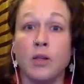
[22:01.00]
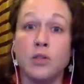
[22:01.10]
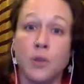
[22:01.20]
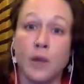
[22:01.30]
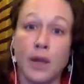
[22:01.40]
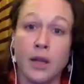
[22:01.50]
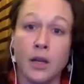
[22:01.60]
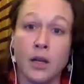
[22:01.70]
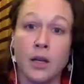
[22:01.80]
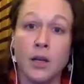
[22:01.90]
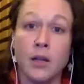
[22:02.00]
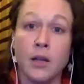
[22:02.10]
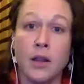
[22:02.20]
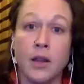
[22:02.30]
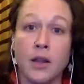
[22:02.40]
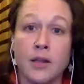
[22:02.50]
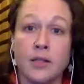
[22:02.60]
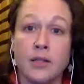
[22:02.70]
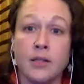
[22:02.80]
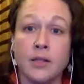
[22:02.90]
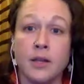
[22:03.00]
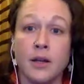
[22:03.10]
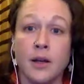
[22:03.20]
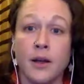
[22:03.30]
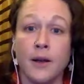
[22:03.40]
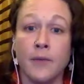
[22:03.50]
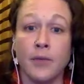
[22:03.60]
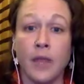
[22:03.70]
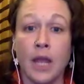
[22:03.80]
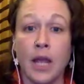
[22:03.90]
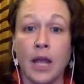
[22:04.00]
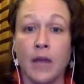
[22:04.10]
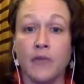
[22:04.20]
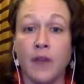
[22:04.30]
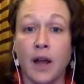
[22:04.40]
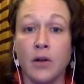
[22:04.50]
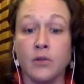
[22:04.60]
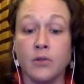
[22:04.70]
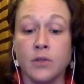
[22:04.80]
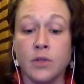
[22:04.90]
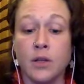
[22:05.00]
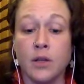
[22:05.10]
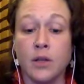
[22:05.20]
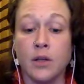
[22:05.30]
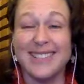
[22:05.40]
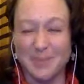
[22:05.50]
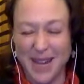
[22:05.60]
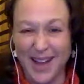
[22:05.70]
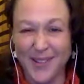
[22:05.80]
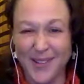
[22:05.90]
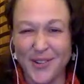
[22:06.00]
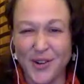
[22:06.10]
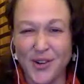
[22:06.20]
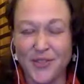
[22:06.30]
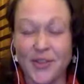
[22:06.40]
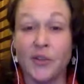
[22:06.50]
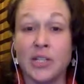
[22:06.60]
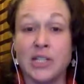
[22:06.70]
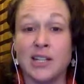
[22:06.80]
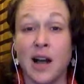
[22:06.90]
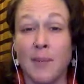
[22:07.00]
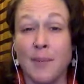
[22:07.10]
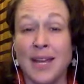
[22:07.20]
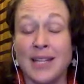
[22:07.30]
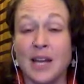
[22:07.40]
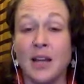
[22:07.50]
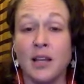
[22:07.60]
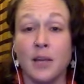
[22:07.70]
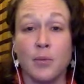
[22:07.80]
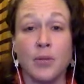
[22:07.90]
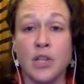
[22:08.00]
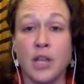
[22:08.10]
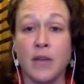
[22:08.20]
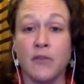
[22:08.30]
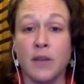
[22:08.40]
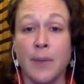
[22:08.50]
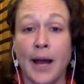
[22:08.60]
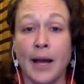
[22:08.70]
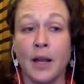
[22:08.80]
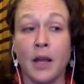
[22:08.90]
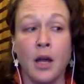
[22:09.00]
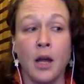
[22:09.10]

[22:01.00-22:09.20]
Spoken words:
enjoying this and found this to be helpful, feel free to comment. I appreciate feedback,